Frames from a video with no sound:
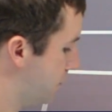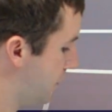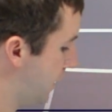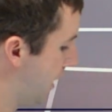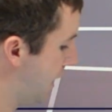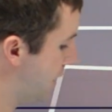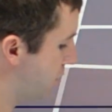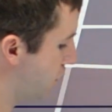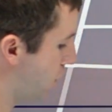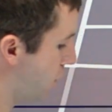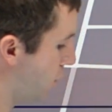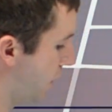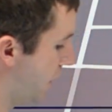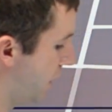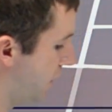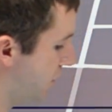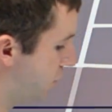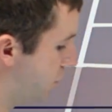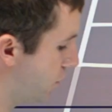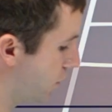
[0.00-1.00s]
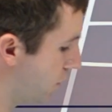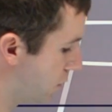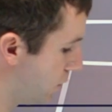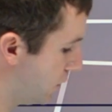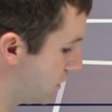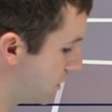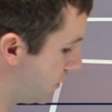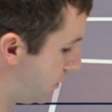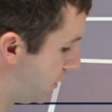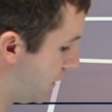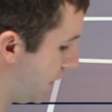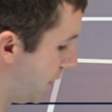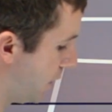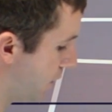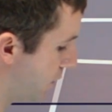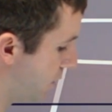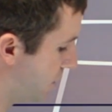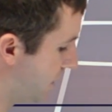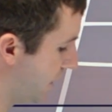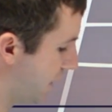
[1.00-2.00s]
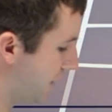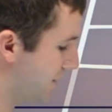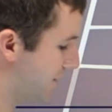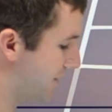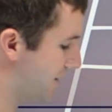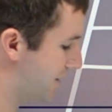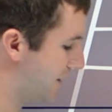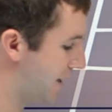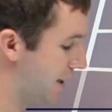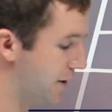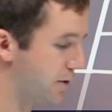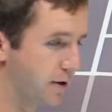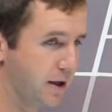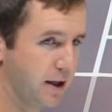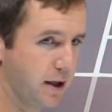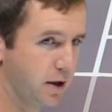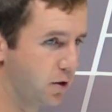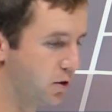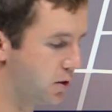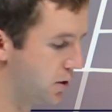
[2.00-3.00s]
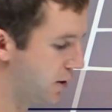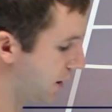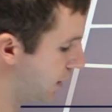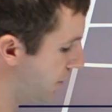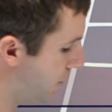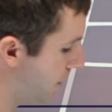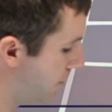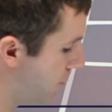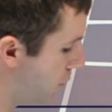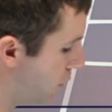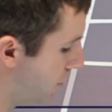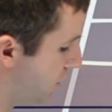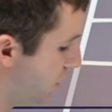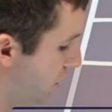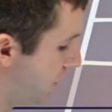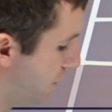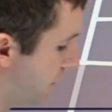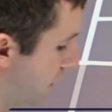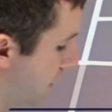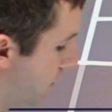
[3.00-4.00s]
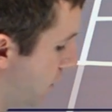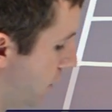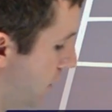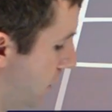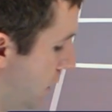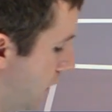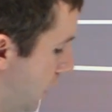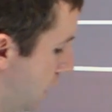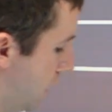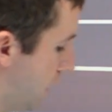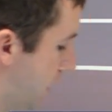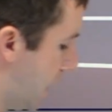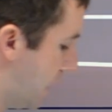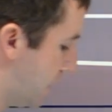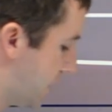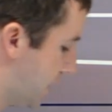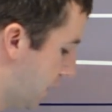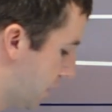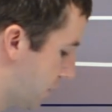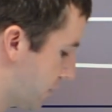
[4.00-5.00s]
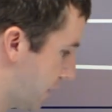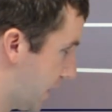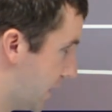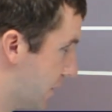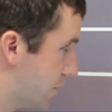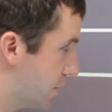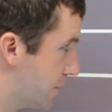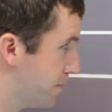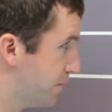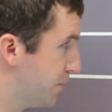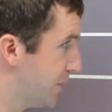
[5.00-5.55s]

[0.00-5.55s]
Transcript: as always, circle is the player, stick is the side they're hitting on, like a pinball machine flipper, not tennis rackets.